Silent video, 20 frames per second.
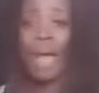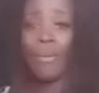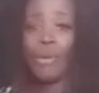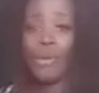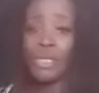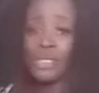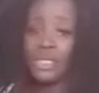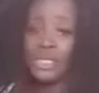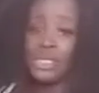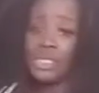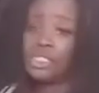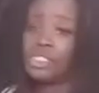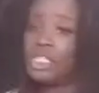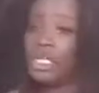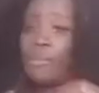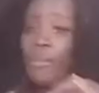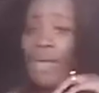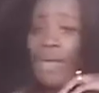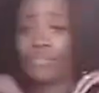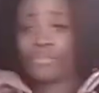I'm going to the
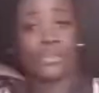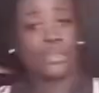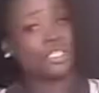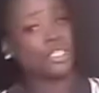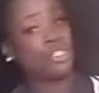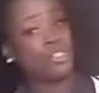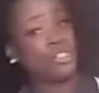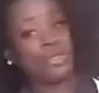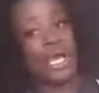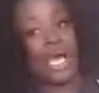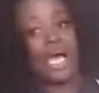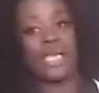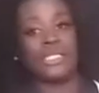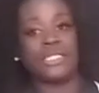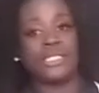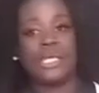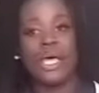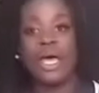gym after this, you guys.